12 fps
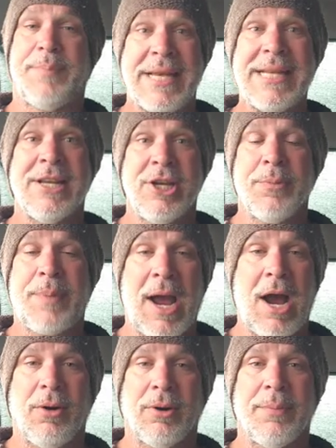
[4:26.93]
Being in your
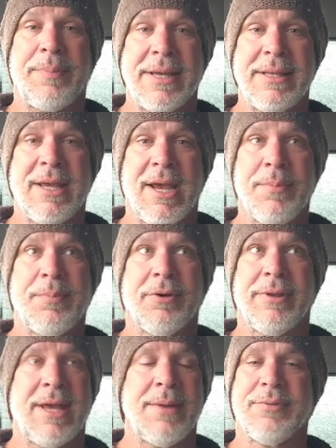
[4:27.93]
power, being the Emperor
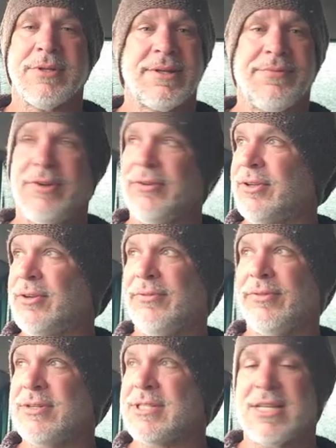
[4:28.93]
or the Empress of your
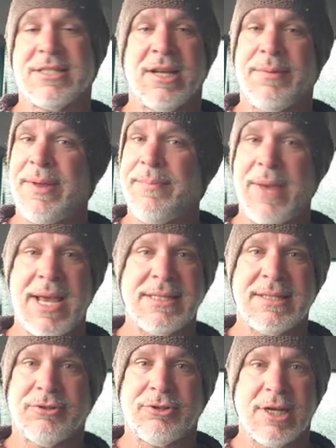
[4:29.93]
universe is going to be
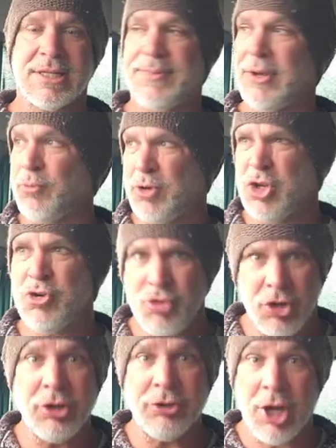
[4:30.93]
amazing. Trust me.
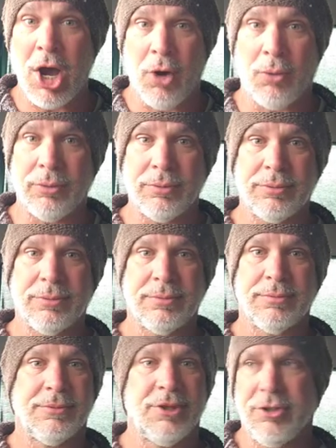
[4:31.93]
You'll know.
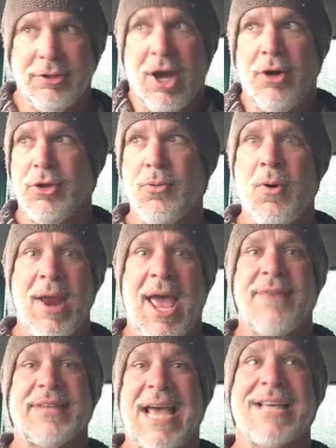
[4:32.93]
You'll know. You won't
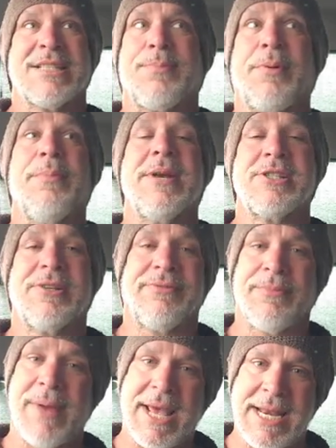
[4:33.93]
have to ask permission
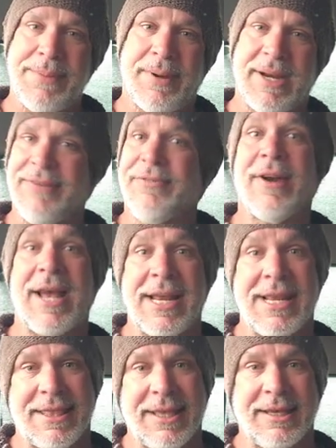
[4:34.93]
from anybody for
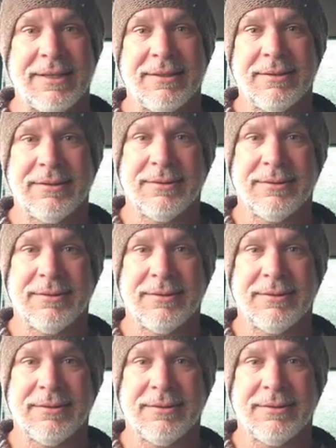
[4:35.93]
anything.